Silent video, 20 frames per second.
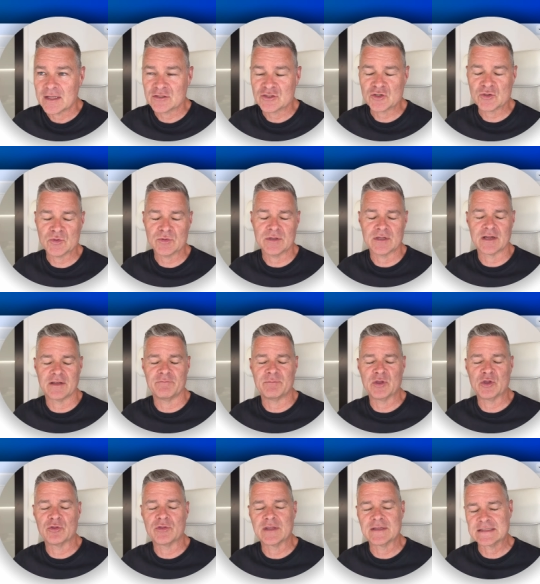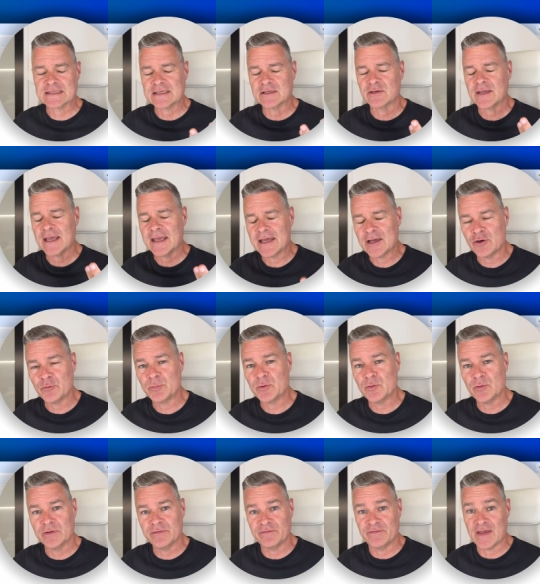tool that I've built that's going to help
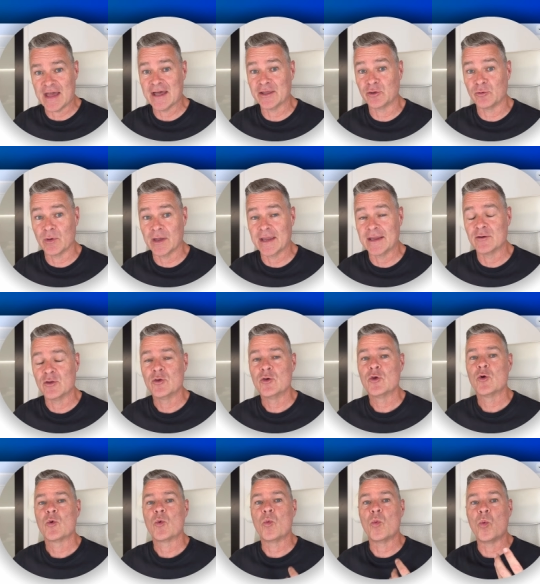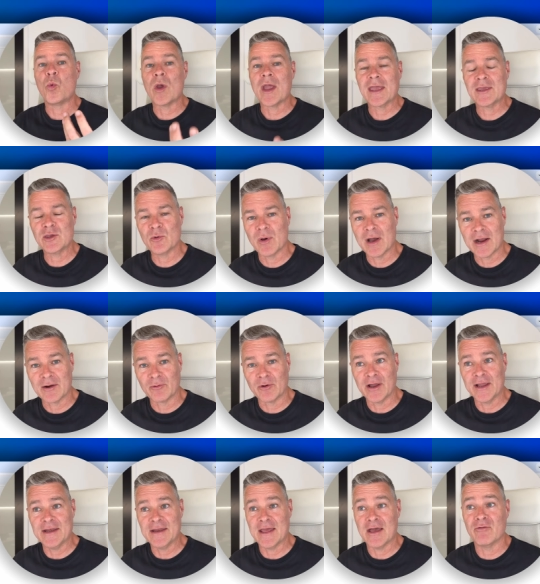you evaluate where you are
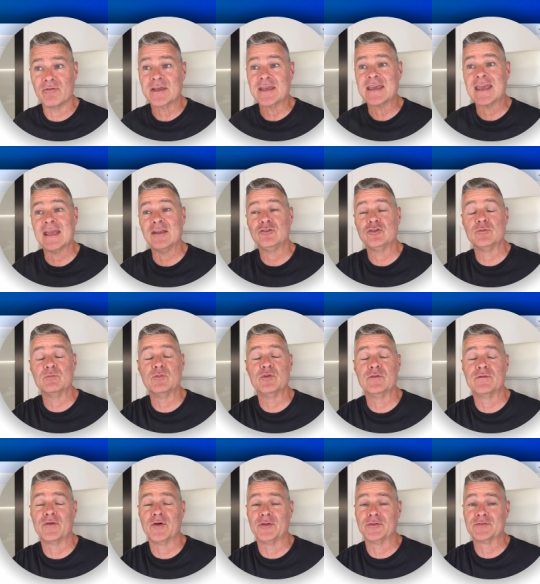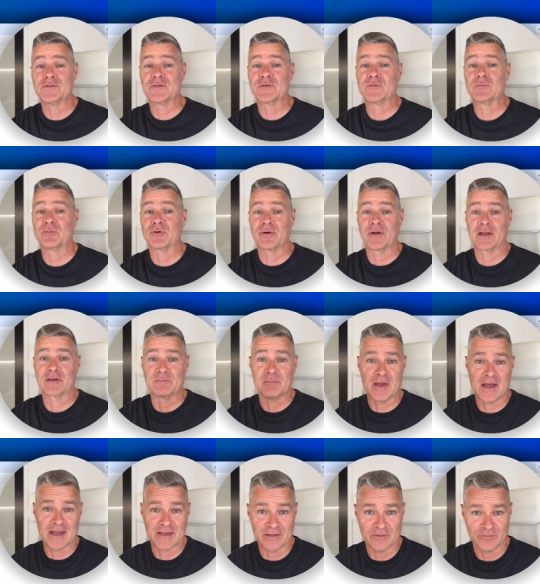right now and can you move on to product
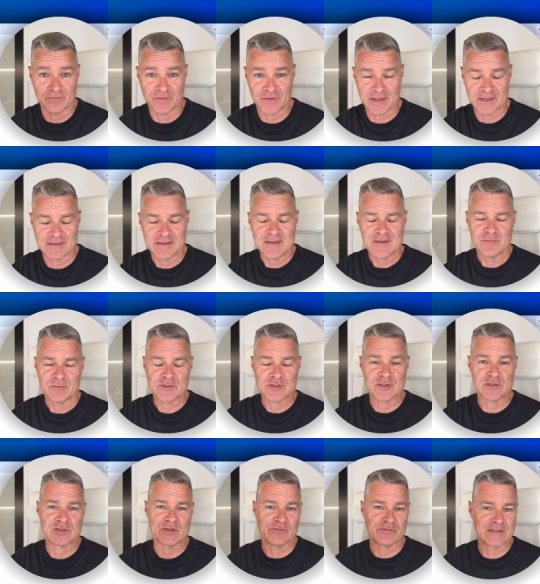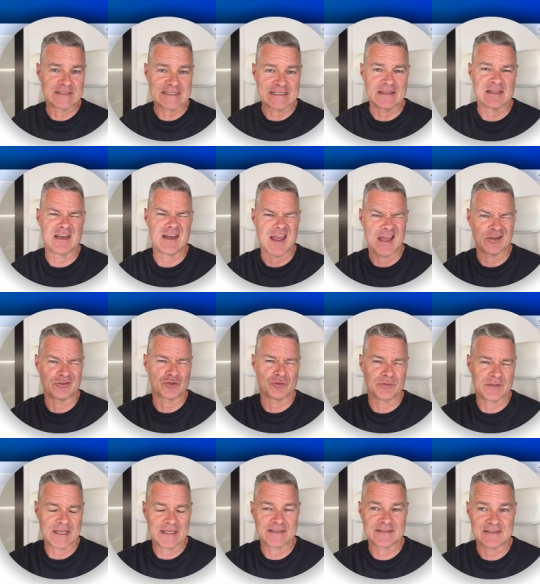market fit, which is obviously the natural
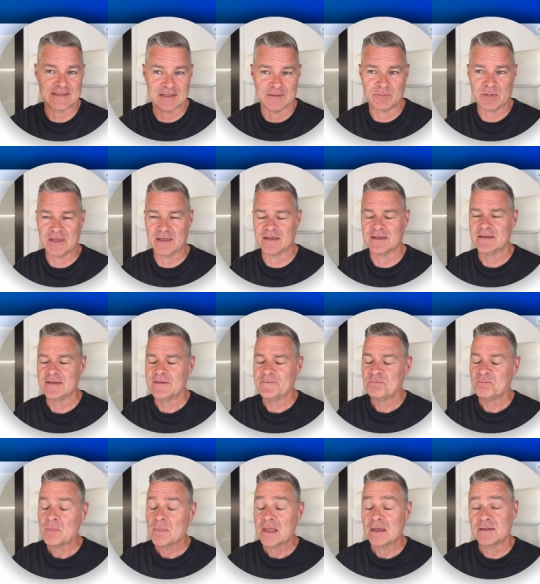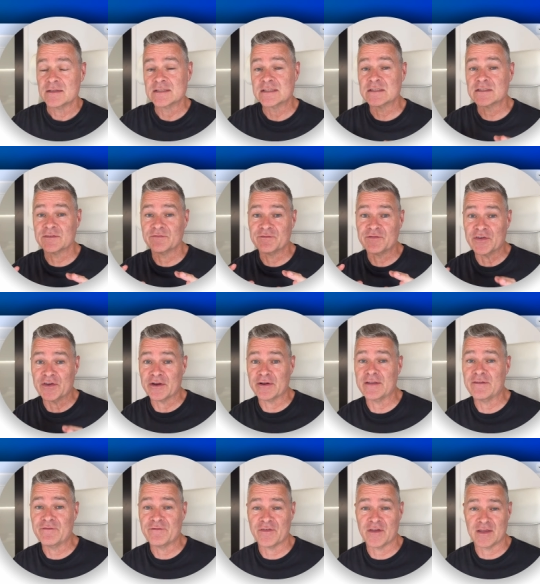next step here. This is a
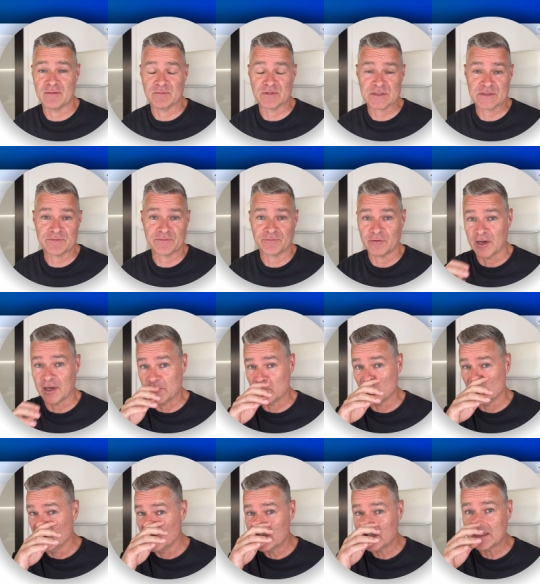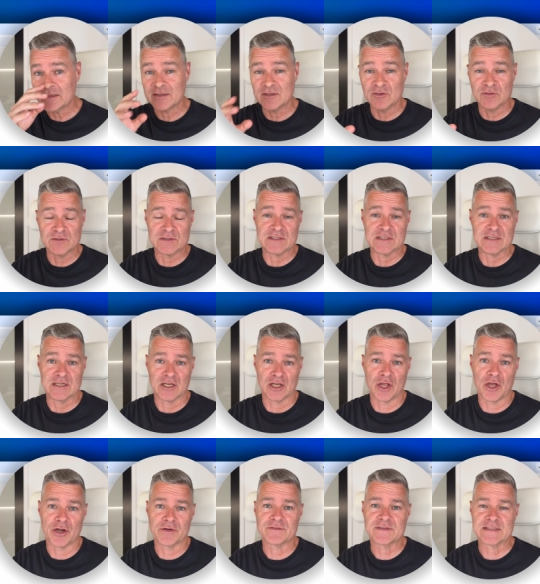very famous framework used in a
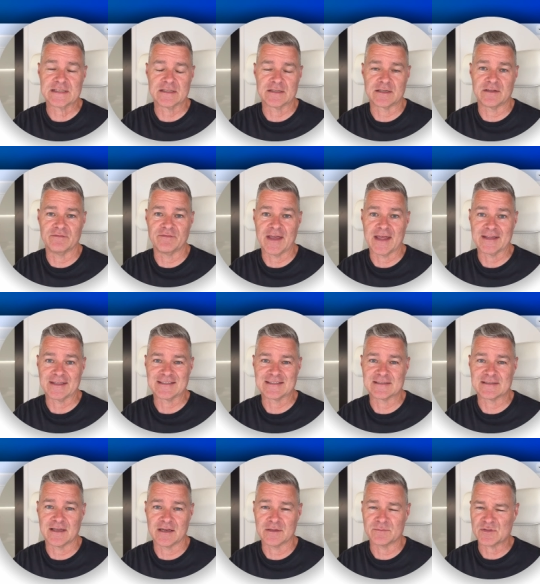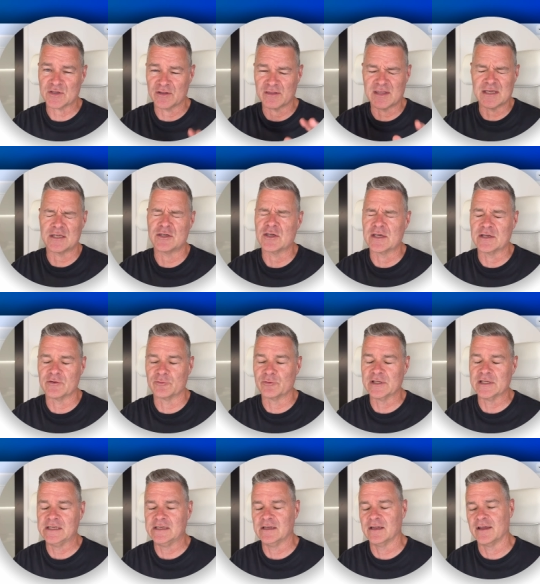lot of Silicon Valley startups, so I think you're going to
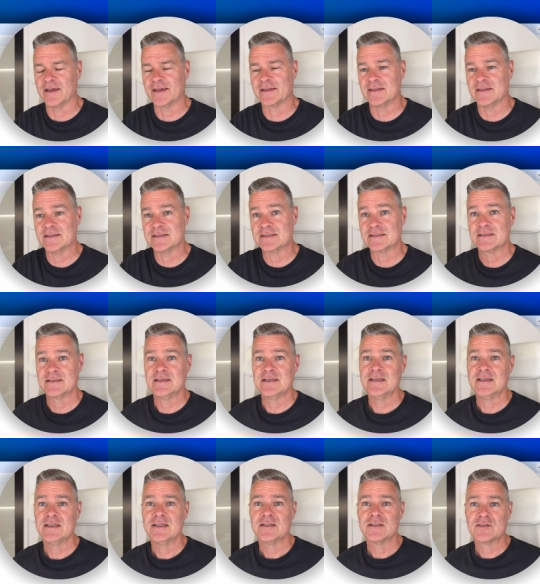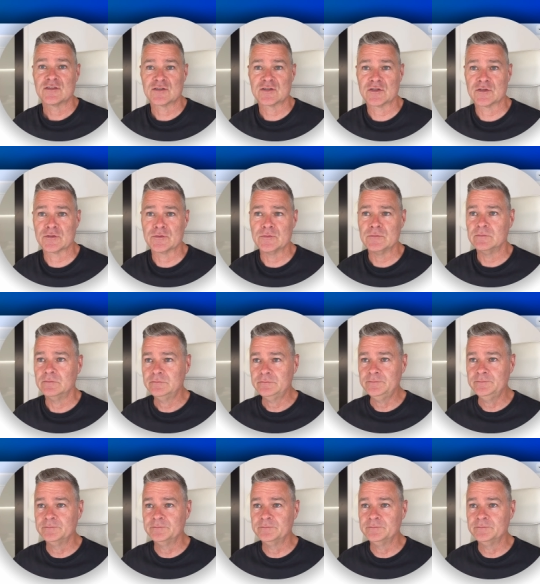really like this. So